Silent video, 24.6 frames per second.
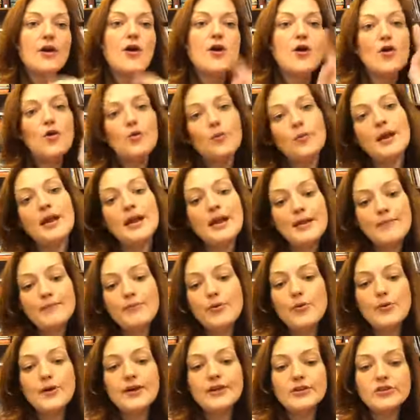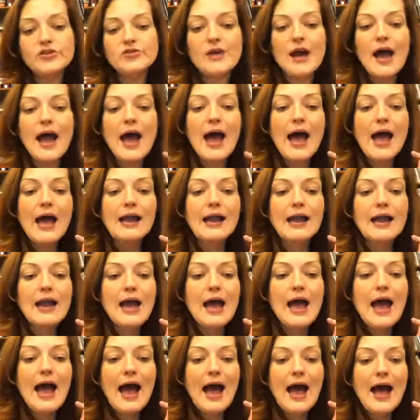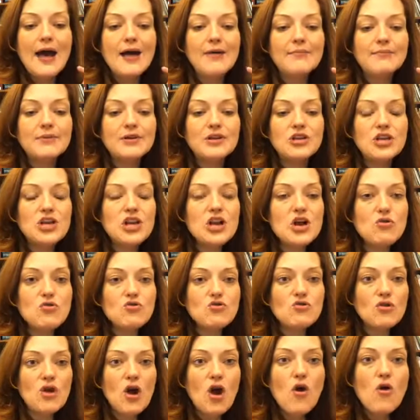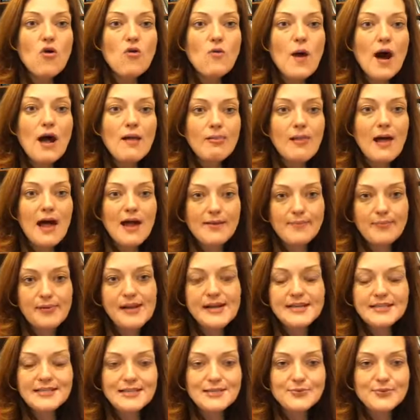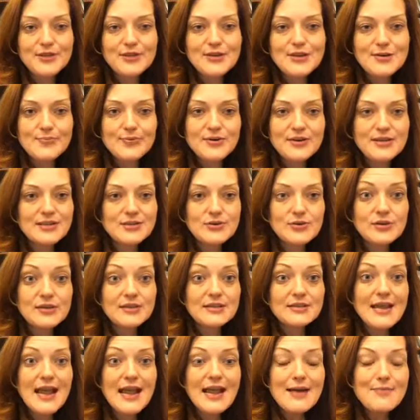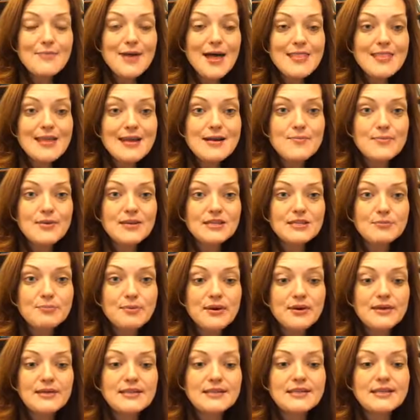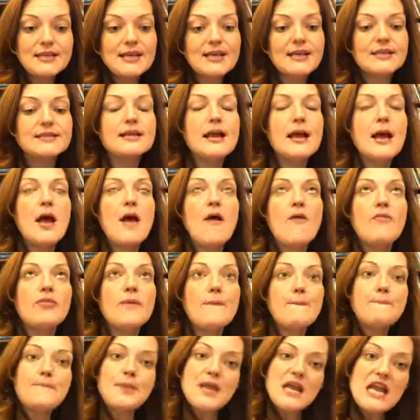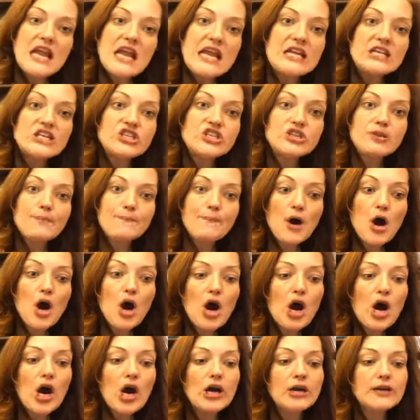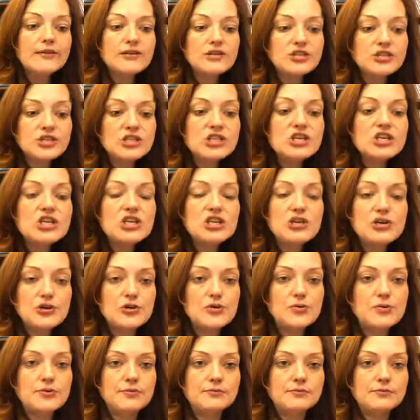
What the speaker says: we can point track. Go a lot of places with your preschooler. Take them out, let them experience things. The beach, the park, the zoo,